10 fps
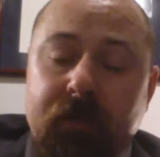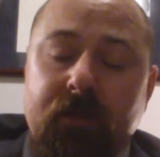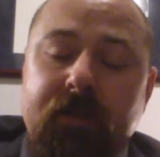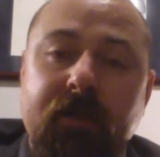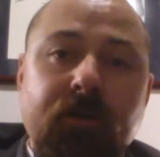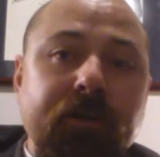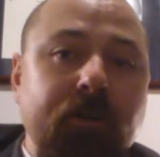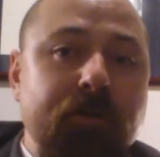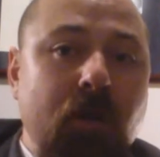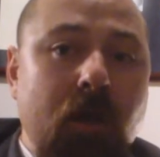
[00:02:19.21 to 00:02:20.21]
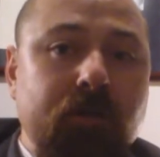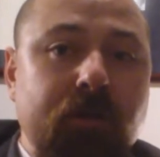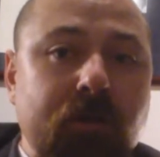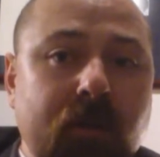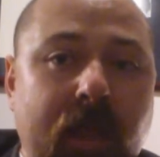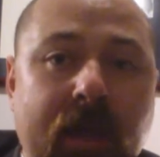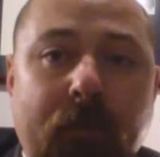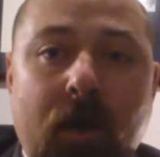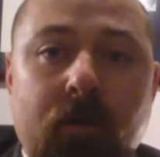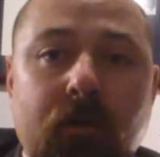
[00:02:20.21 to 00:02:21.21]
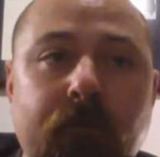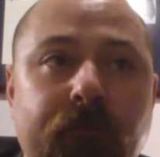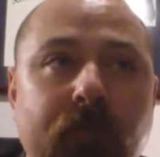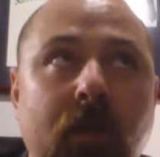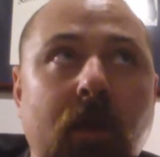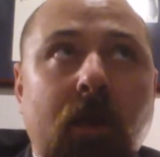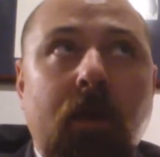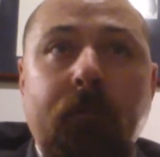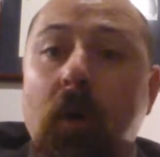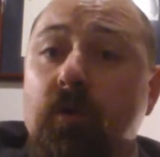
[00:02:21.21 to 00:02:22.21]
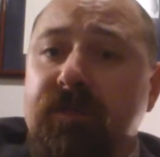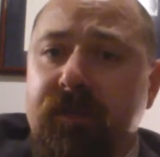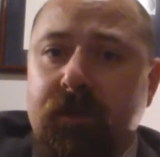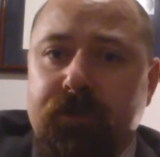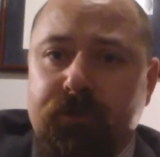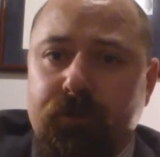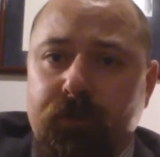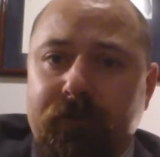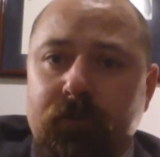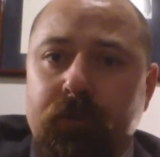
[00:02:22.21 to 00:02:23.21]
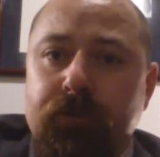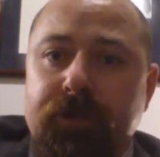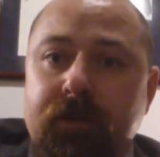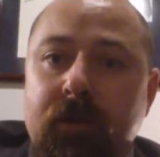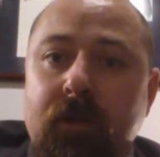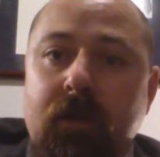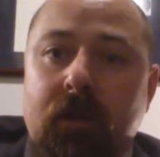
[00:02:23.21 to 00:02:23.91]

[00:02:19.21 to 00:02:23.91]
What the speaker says: And the Tender Years Doctrine came out of post-industrial revolution,